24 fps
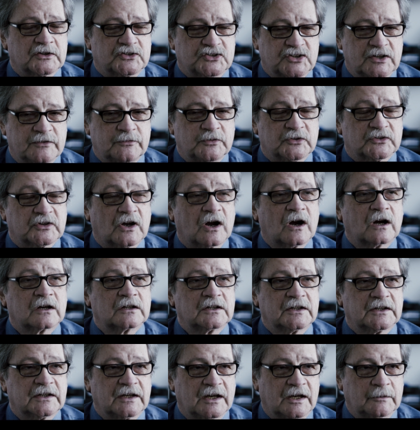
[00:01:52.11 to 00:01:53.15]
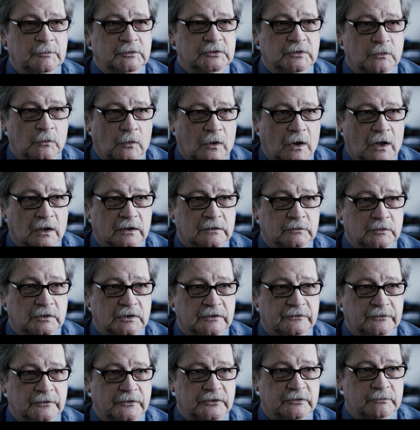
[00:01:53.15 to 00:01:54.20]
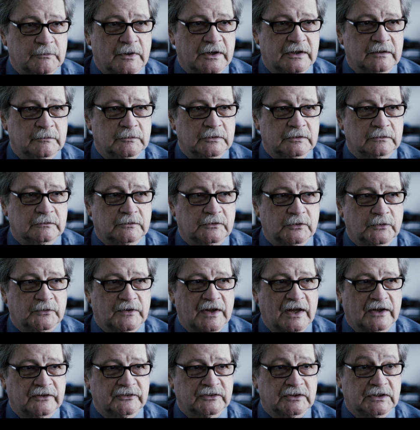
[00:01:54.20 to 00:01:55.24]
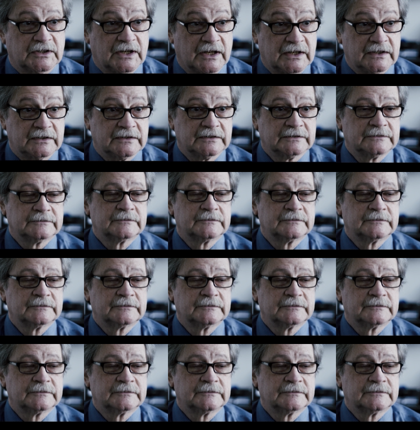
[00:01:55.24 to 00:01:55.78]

Chief was hardly able to walk when I first met him in 2008,